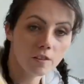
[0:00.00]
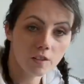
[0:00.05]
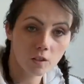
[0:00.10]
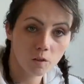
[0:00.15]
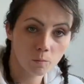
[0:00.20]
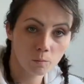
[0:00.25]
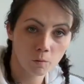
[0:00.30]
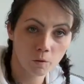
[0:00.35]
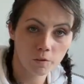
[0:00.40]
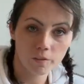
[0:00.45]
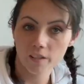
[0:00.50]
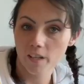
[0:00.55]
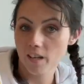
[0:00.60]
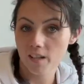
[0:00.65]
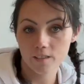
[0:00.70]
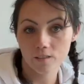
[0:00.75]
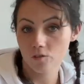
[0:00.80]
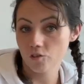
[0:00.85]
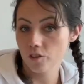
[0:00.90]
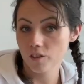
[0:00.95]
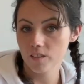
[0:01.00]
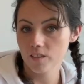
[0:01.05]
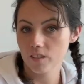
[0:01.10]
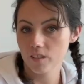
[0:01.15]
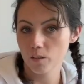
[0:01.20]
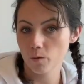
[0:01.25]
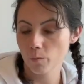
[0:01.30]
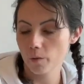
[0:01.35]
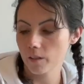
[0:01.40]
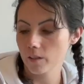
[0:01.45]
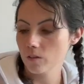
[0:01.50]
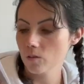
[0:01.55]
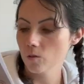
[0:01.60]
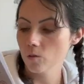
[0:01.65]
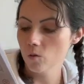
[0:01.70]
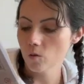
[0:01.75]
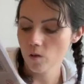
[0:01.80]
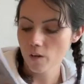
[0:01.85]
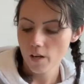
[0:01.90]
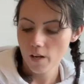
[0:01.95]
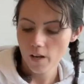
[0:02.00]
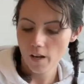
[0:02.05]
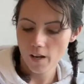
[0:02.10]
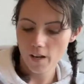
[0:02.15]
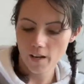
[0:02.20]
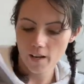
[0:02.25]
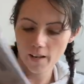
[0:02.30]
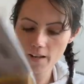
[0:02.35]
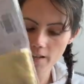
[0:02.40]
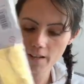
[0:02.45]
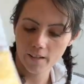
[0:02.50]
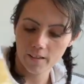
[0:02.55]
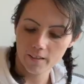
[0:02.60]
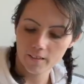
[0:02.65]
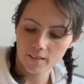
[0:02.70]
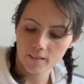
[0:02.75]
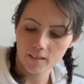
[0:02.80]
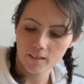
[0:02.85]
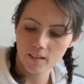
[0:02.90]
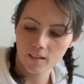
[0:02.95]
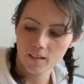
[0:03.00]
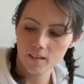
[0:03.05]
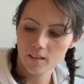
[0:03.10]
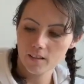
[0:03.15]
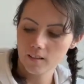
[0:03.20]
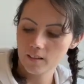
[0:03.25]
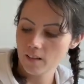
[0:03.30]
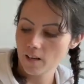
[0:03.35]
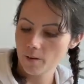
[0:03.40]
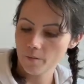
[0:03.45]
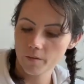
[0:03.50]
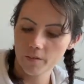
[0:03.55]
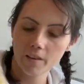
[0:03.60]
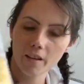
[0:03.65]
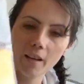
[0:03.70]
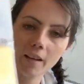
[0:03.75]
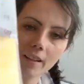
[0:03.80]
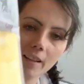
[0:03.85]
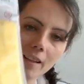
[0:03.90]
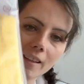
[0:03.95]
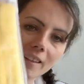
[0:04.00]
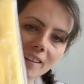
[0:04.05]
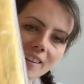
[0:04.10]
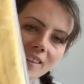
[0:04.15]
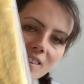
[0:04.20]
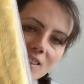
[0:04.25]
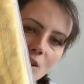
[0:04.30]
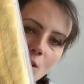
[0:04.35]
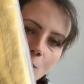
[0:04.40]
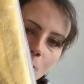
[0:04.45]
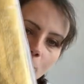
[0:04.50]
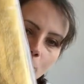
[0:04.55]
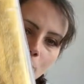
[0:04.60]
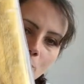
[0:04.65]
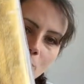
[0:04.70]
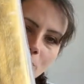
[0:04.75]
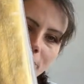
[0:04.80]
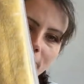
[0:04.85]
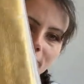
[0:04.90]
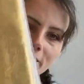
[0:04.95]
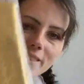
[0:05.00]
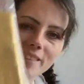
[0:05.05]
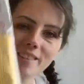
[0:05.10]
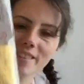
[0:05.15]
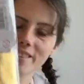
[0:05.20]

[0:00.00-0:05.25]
long blonde hair, so she doesn't need a wig at all. And yeah, and that again, little gold booties